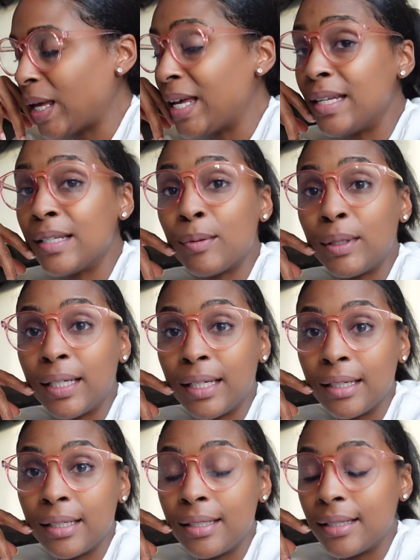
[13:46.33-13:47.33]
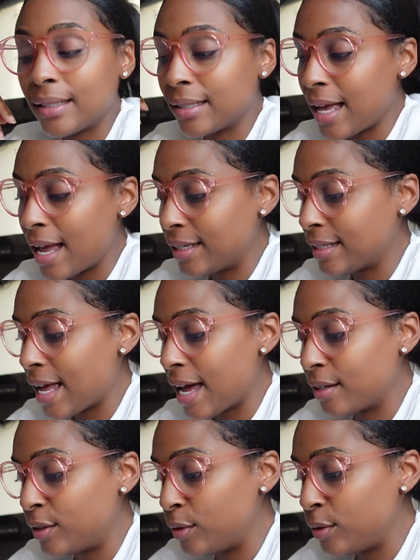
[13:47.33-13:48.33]
it is what it is. I just
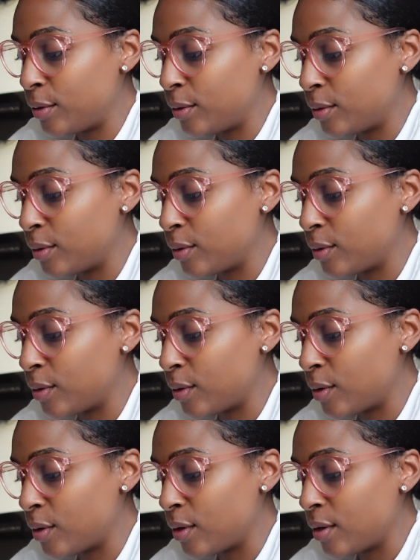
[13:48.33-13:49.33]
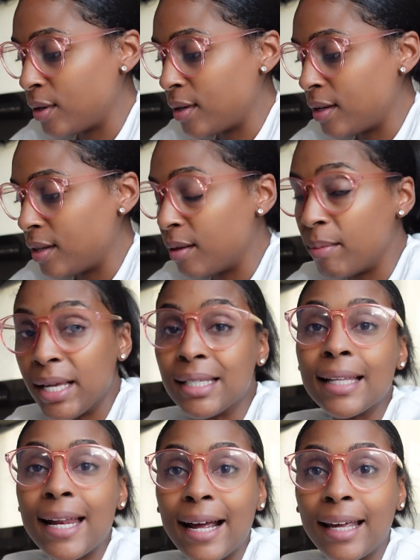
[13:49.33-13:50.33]
gotta do the
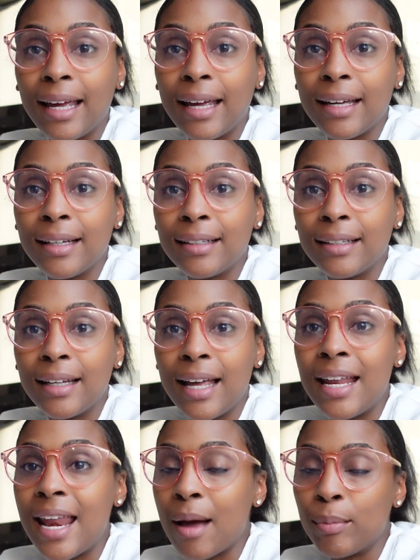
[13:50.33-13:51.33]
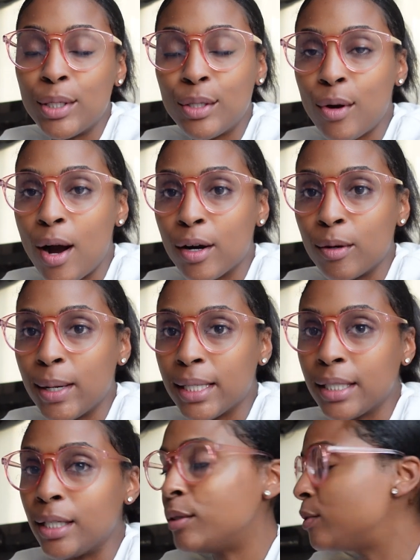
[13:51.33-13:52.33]
best that I can and not be too hard on
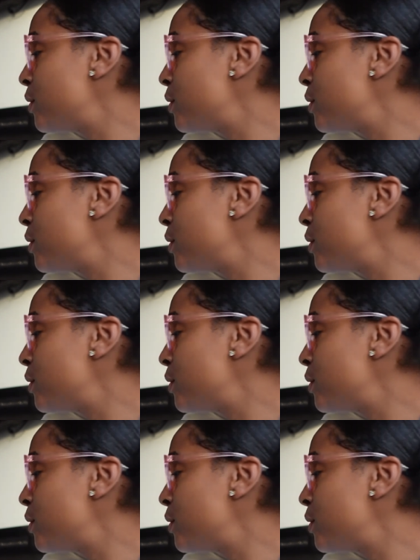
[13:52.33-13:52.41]
myself.